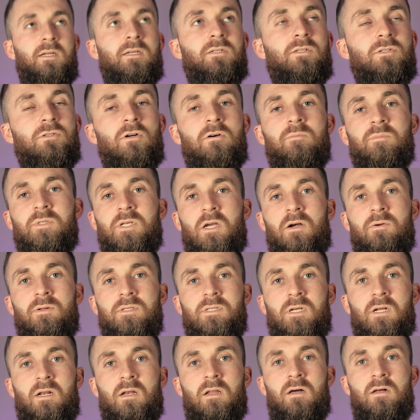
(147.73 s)
he had stopped going
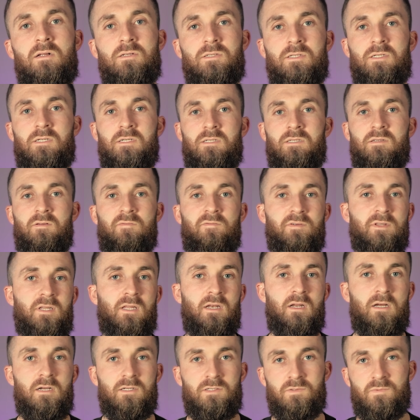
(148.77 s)
to classes for the
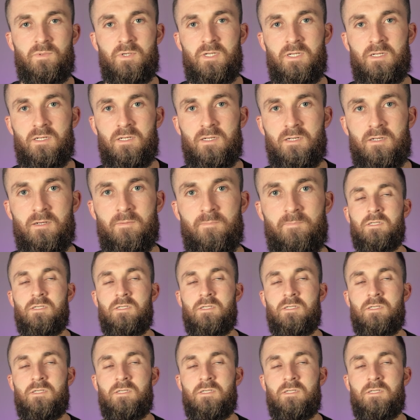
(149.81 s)
last week.